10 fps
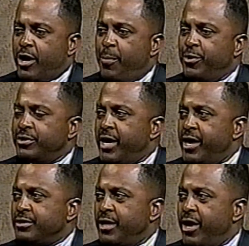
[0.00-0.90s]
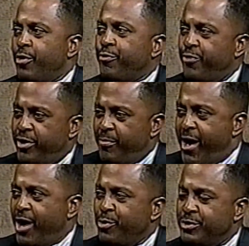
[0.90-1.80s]
a couple of days later, a friend of
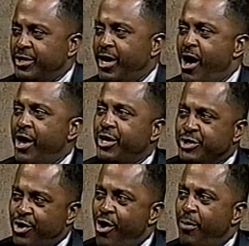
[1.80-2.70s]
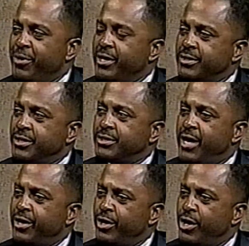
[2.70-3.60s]
mine who was in the audience called me, and she
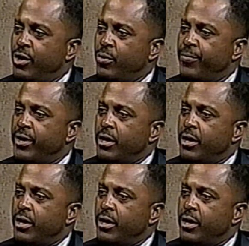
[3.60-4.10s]
said, you know,